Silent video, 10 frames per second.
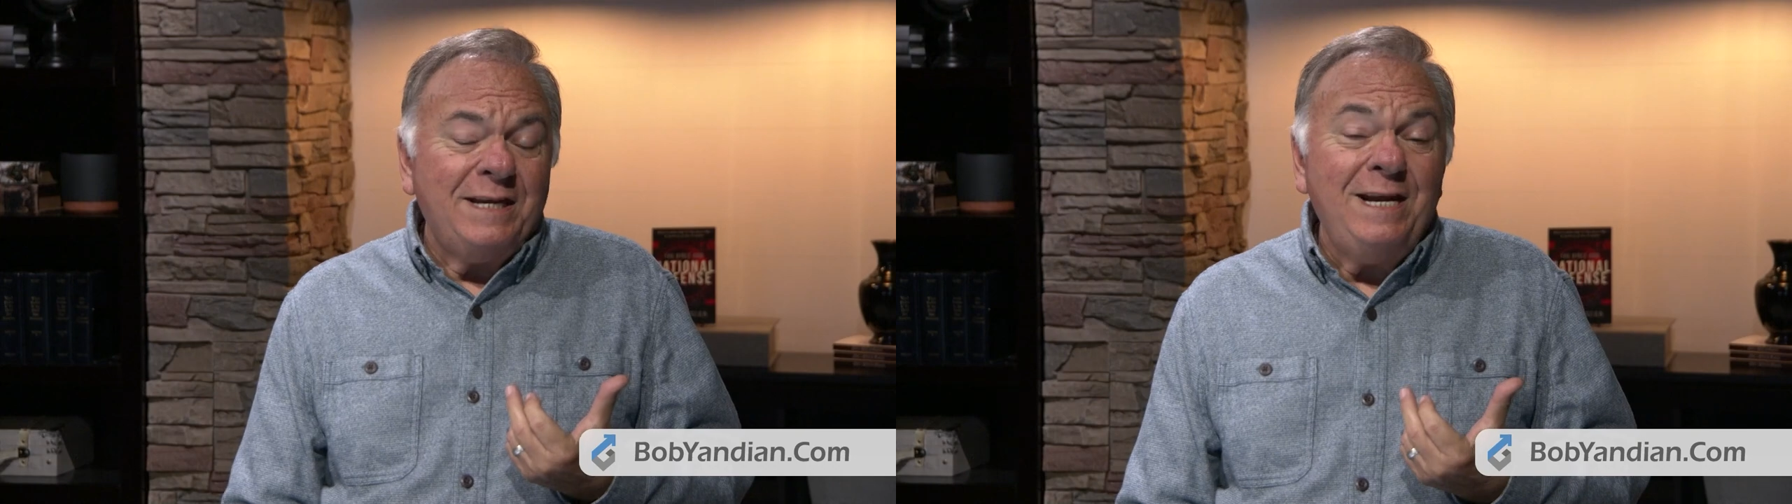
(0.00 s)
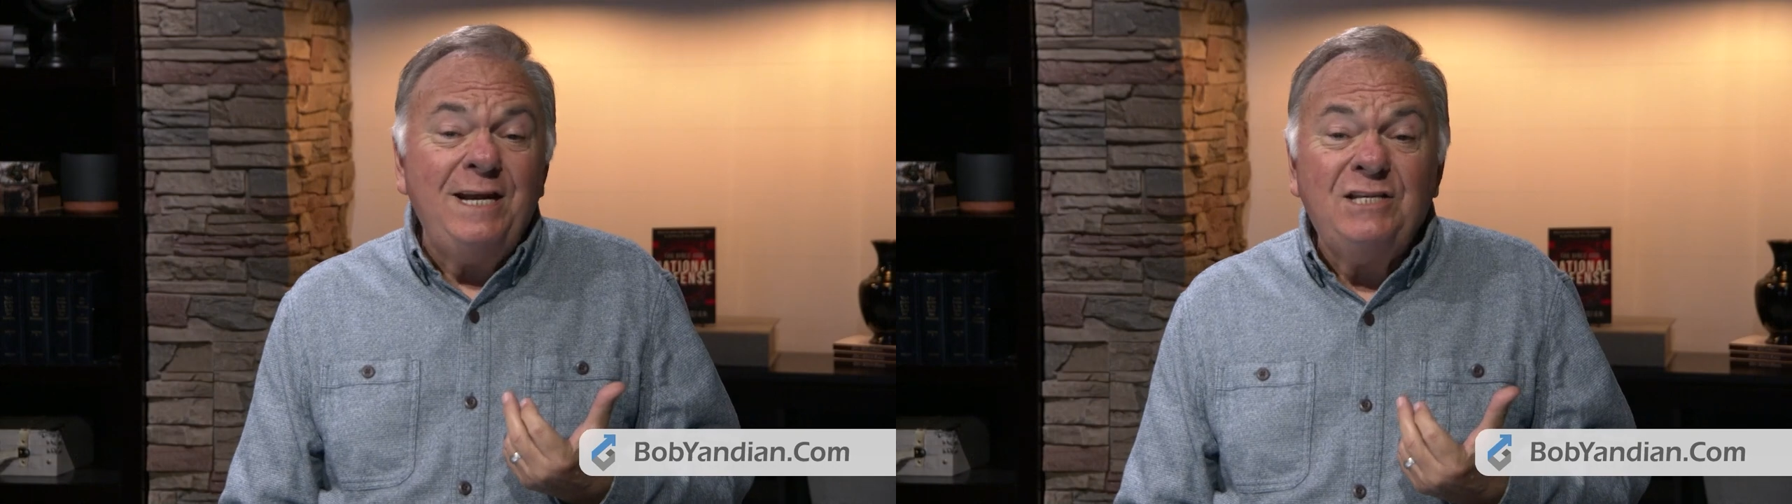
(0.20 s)

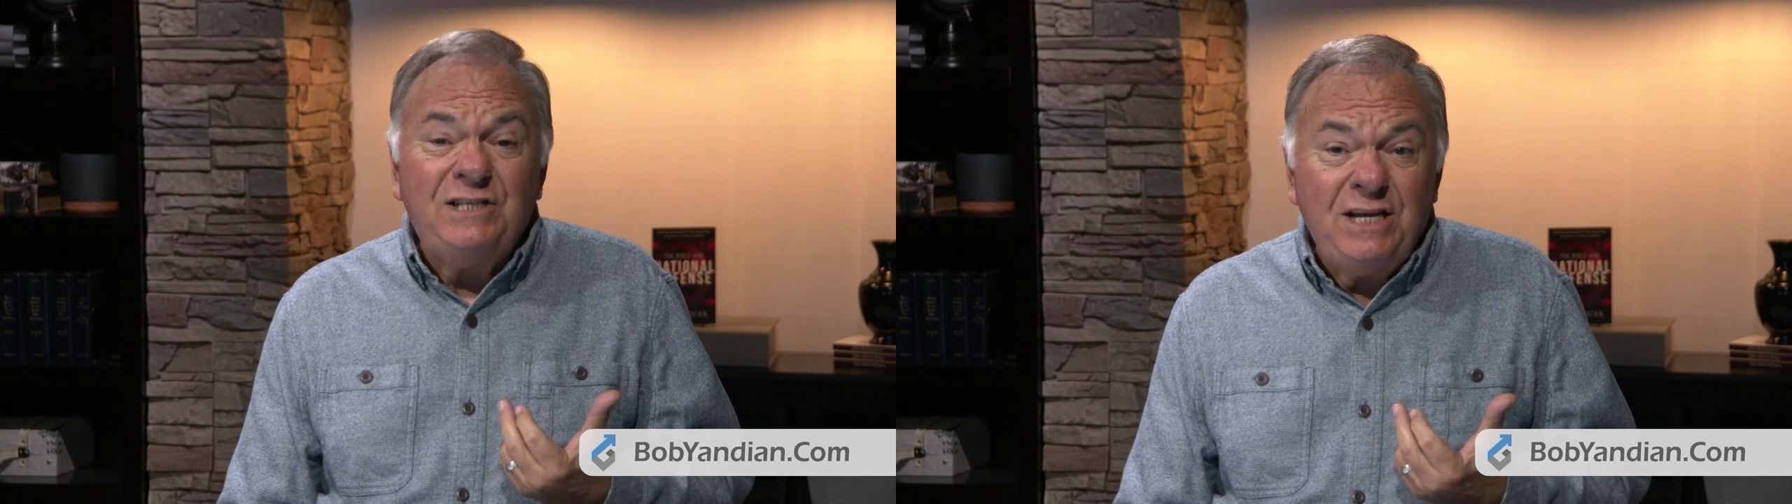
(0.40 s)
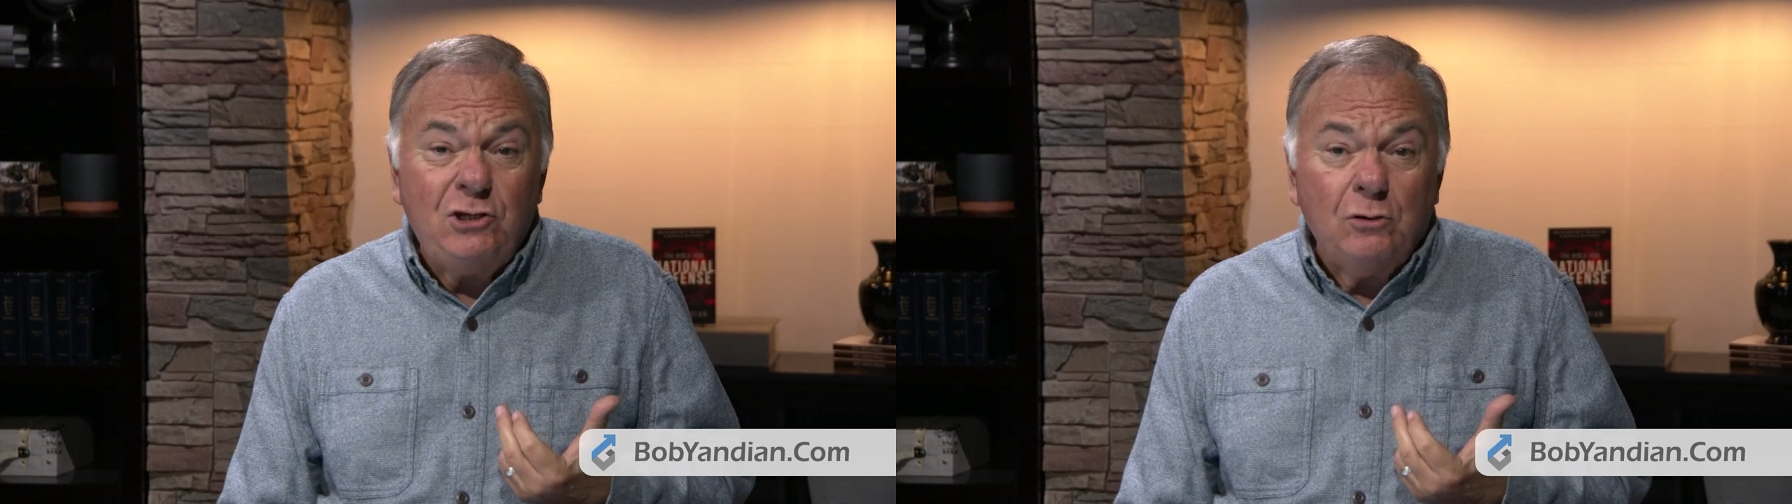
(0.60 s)
in
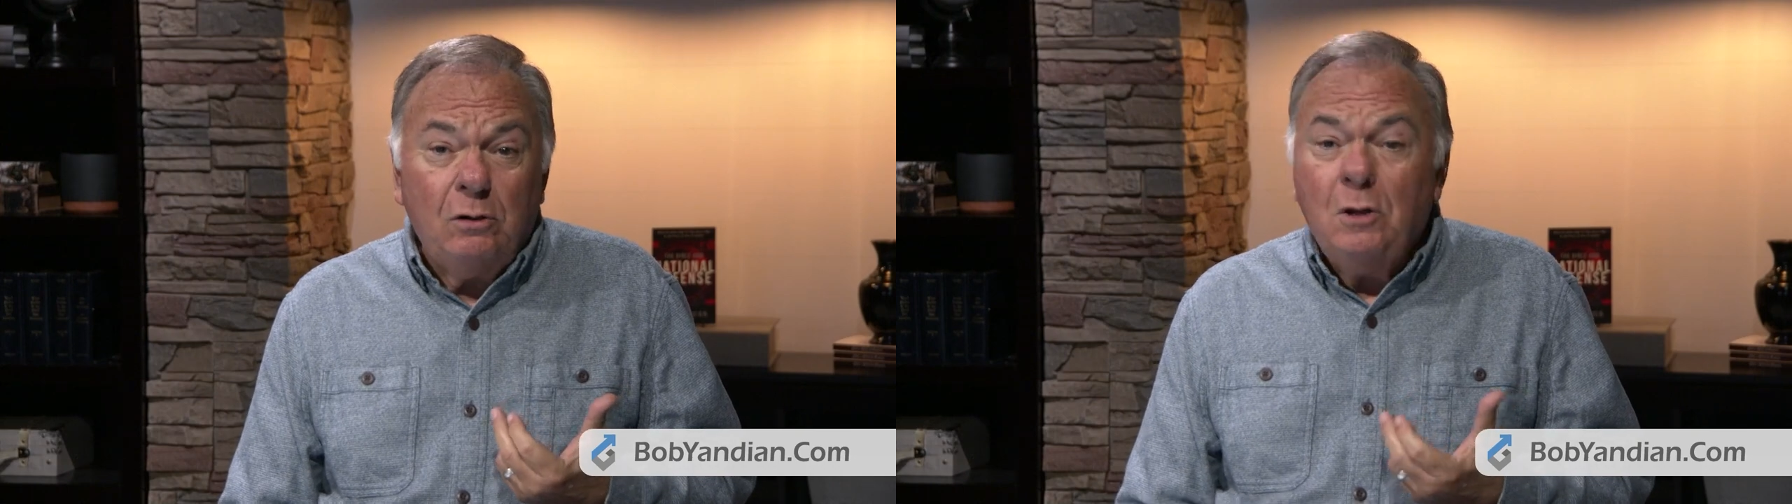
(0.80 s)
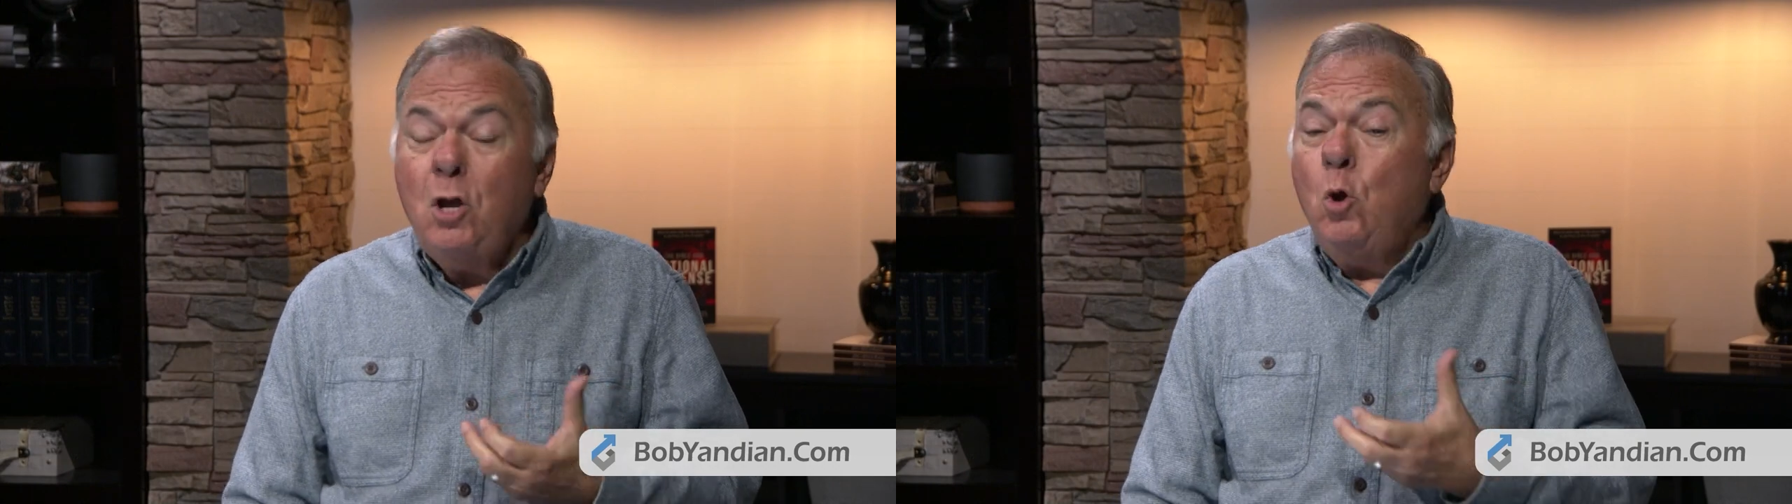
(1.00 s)

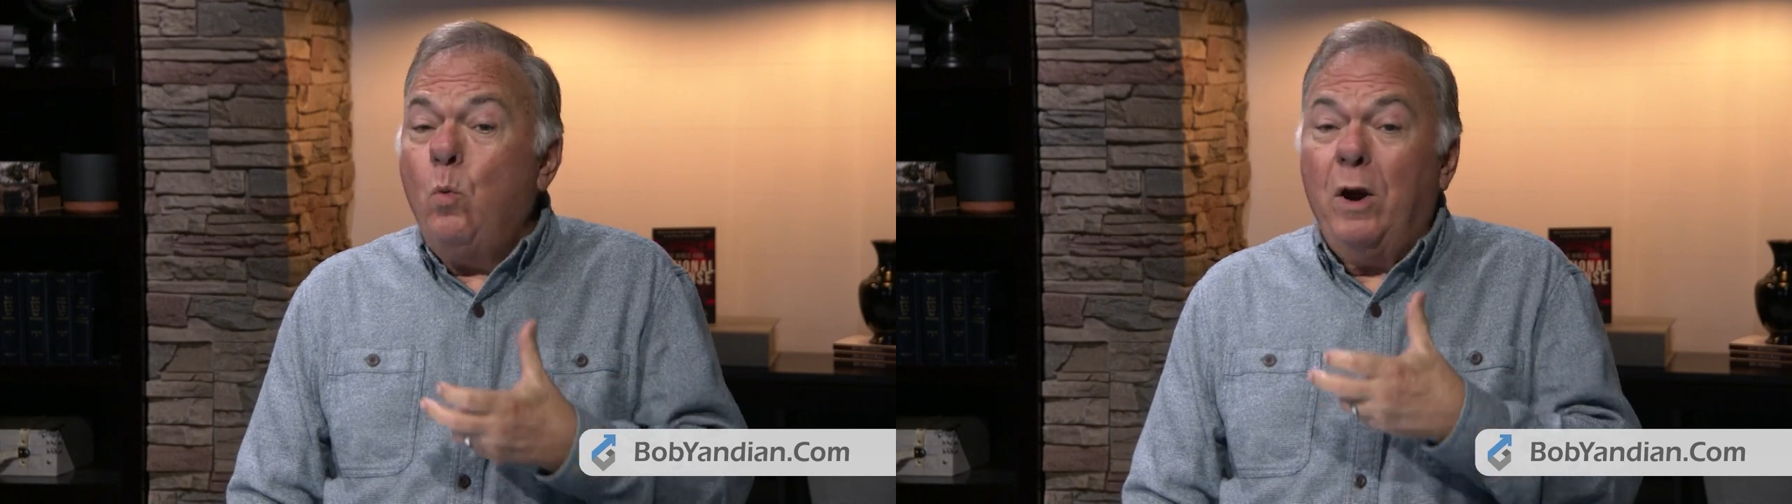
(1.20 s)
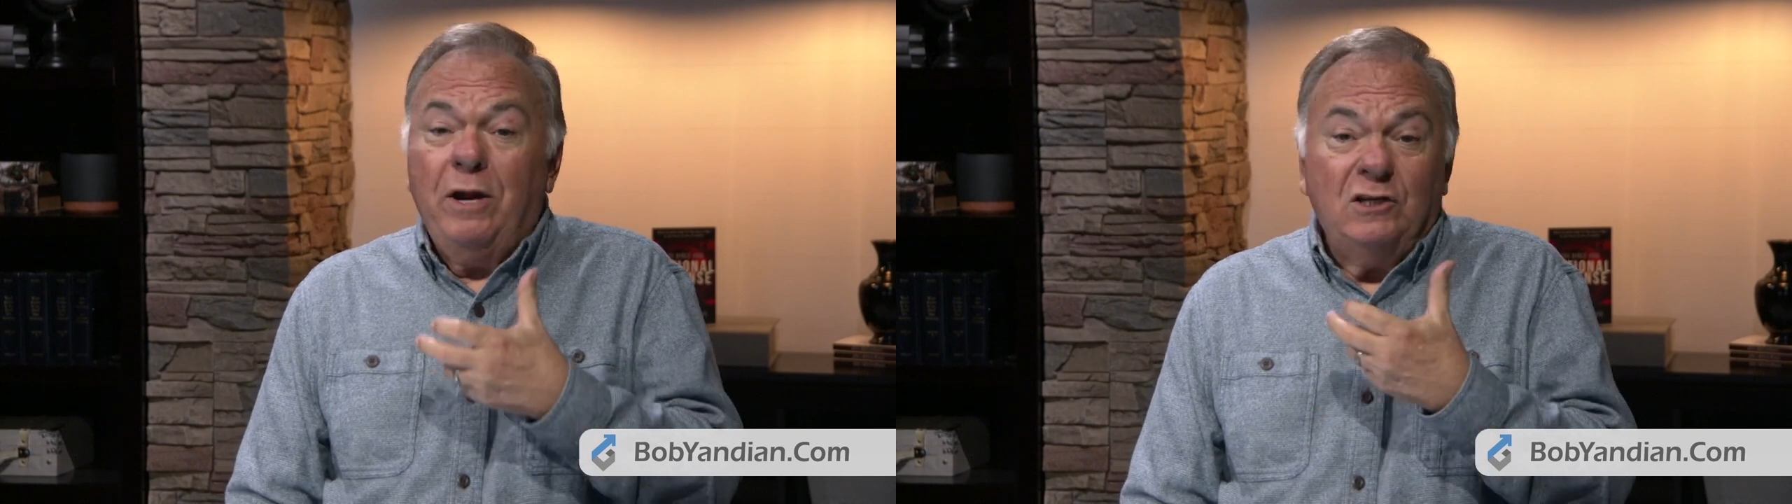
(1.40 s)
Ezekiel, where